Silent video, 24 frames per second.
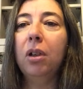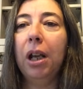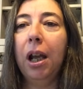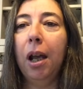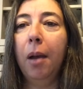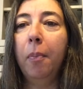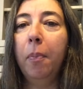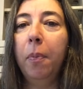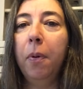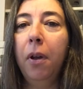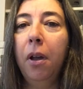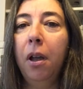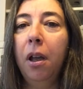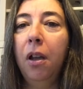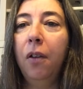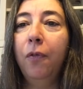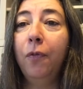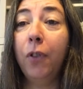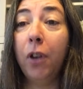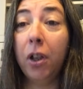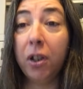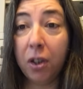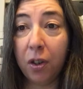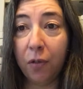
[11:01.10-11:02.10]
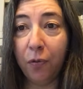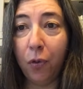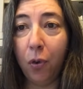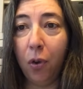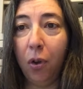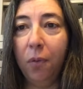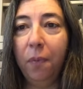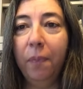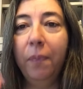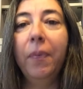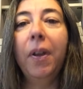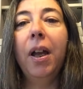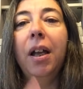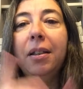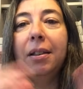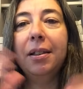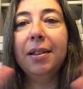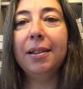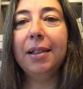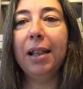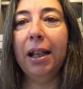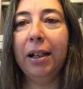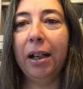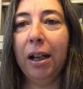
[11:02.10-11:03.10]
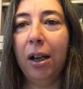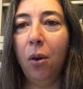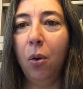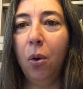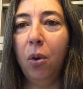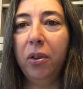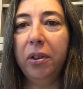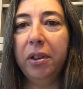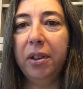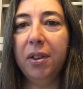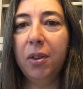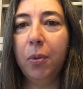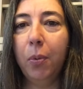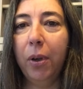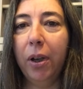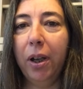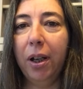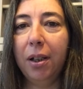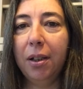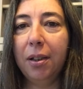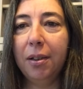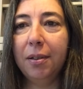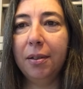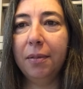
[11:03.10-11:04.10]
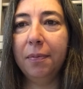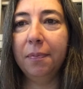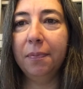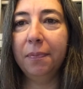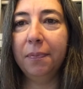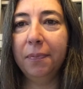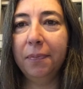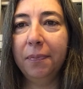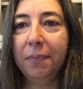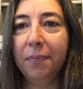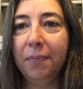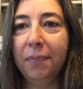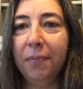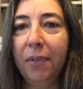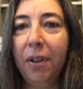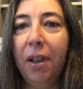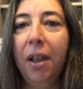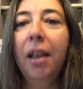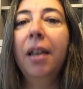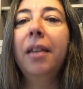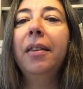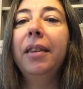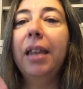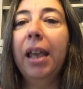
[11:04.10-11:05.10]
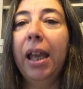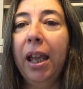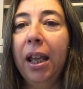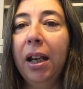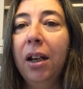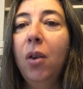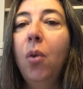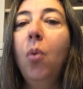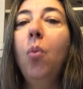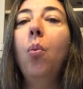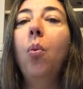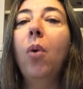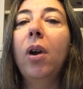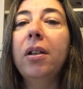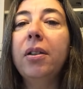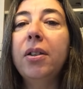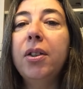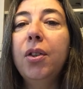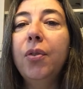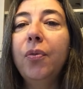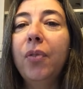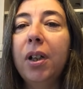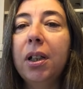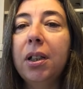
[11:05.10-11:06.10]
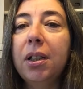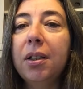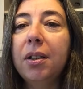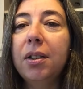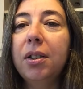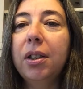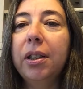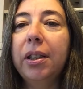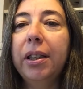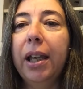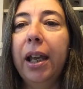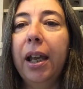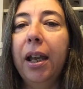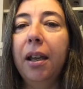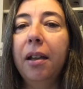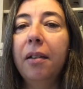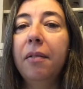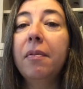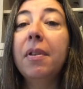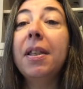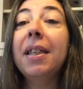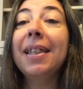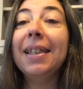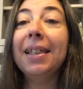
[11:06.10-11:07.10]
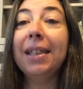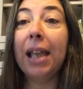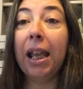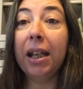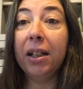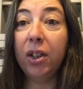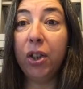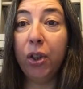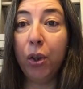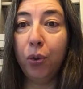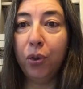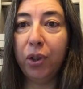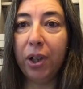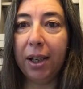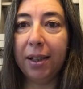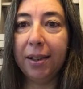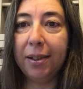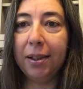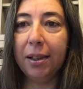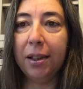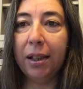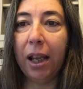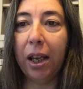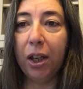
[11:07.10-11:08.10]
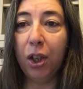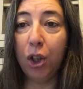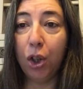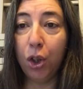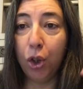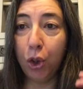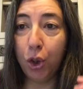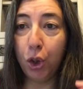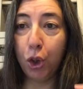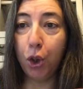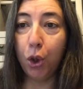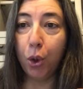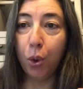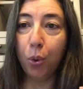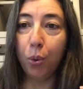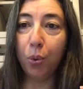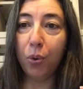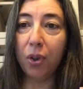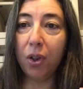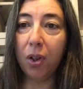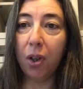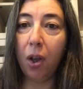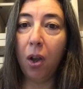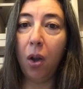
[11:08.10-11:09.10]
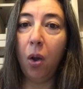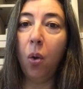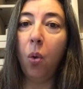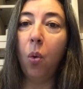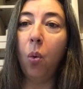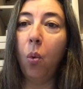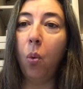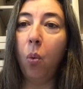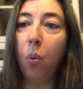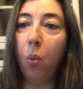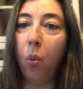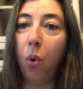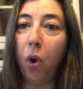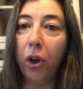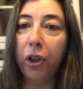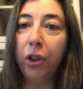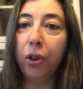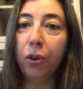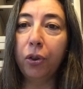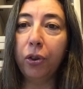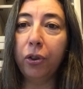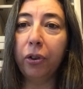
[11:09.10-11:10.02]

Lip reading: up, first of all, understand how all this works. Then, once you've understood that, set your destination. Choose what you're